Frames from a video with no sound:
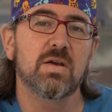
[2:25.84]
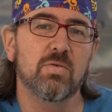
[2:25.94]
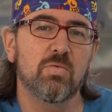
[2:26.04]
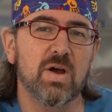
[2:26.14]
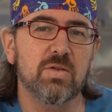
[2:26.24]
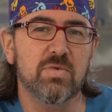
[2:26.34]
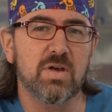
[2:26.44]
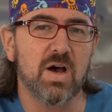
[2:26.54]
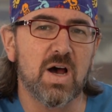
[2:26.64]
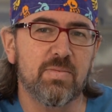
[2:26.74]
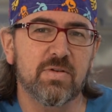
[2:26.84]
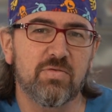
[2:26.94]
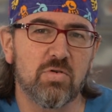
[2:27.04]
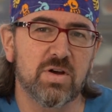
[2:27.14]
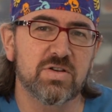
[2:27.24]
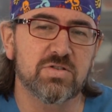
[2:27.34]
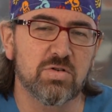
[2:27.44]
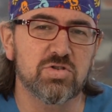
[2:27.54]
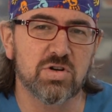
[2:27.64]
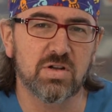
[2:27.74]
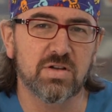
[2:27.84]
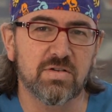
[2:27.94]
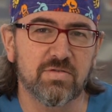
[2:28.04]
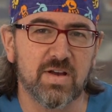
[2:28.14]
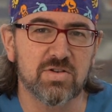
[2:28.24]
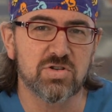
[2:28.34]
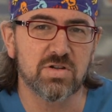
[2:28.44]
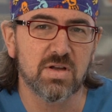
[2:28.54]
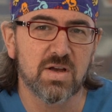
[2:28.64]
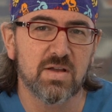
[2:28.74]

When we opt for a surgical intervention,